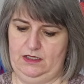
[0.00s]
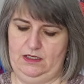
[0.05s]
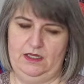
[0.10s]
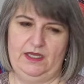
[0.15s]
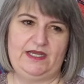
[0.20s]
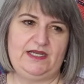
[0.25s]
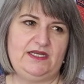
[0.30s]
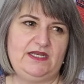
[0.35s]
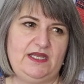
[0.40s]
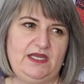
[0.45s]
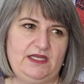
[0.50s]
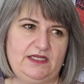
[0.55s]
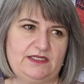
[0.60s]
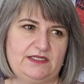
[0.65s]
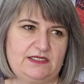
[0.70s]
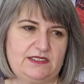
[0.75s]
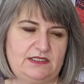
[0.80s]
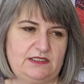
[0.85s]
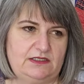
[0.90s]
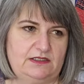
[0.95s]
I
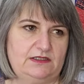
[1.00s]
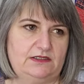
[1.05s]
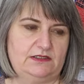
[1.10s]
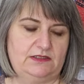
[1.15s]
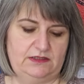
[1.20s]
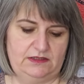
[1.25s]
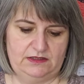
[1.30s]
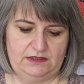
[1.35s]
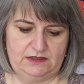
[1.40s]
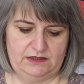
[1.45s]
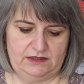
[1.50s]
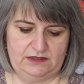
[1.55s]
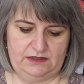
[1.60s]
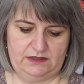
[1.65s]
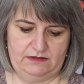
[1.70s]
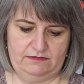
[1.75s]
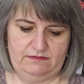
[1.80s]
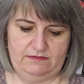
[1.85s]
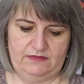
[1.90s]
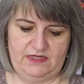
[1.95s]
knit
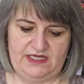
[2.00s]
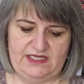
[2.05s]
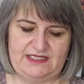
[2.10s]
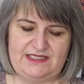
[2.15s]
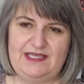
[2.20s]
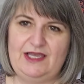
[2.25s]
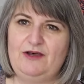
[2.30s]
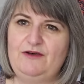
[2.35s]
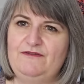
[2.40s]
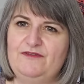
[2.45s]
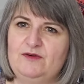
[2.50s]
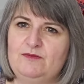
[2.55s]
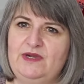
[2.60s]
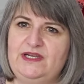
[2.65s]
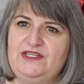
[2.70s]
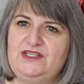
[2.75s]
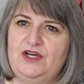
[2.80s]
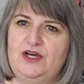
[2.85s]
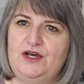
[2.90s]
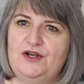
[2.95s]
myself or
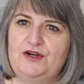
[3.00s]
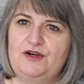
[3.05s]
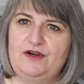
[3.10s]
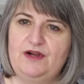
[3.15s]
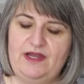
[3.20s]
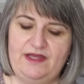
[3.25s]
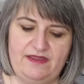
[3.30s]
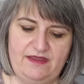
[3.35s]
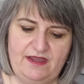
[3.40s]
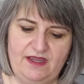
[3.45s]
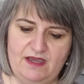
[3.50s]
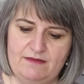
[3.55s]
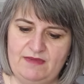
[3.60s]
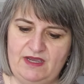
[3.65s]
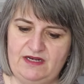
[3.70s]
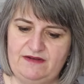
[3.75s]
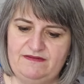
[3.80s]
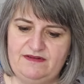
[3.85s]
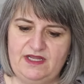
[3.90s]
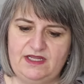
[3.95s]
my daughter. I think I
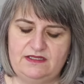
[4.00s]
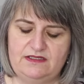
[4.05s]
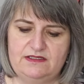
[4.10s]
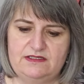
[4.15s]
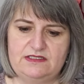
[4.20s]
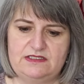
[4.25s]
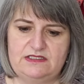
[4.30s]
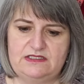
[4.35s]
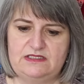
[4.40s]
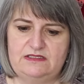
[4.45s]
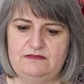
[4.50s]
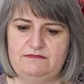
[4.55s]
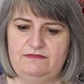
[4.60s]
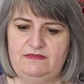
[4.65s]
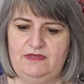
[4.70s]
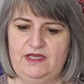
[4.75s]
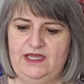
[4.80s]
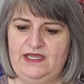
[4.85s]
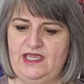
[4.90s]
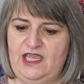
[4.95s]
might have knit,
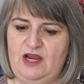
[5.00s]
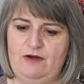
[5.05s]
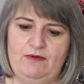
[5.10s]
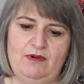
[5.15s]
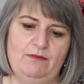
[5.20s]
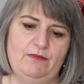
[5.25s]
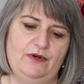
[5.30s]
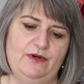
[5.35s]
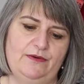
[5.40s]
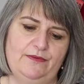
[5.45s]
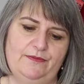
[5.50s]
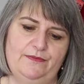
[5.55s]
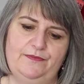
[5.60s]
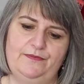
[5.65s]
I can't remember.